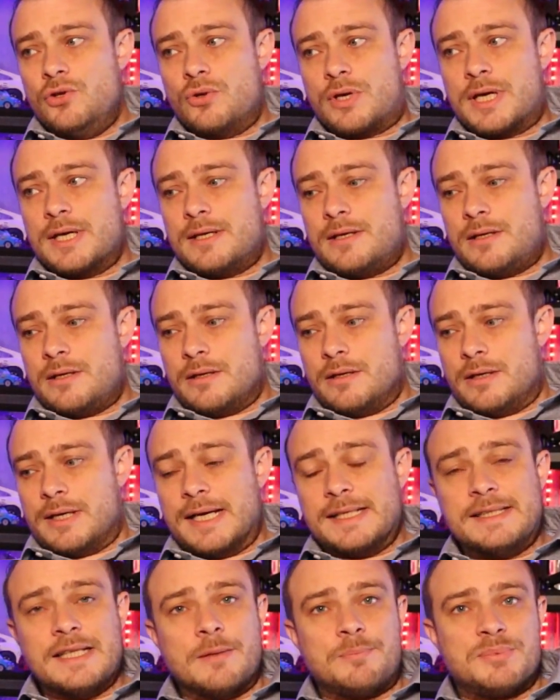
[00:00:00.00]
You can
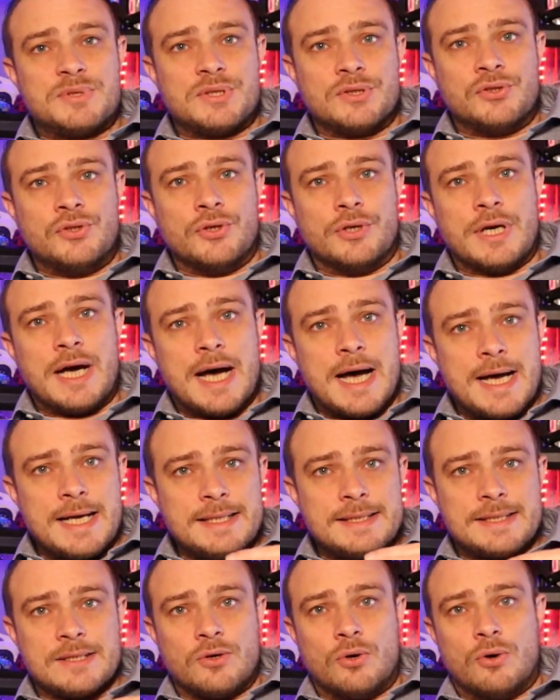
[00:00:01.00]
uh, adapt the
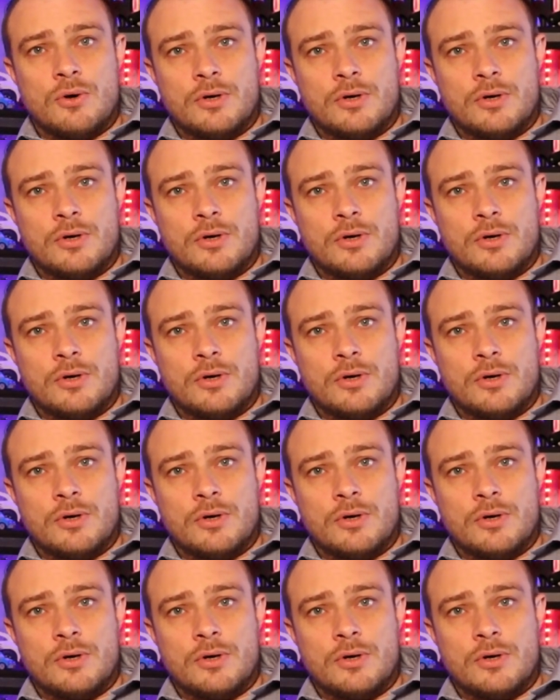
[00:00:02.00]
height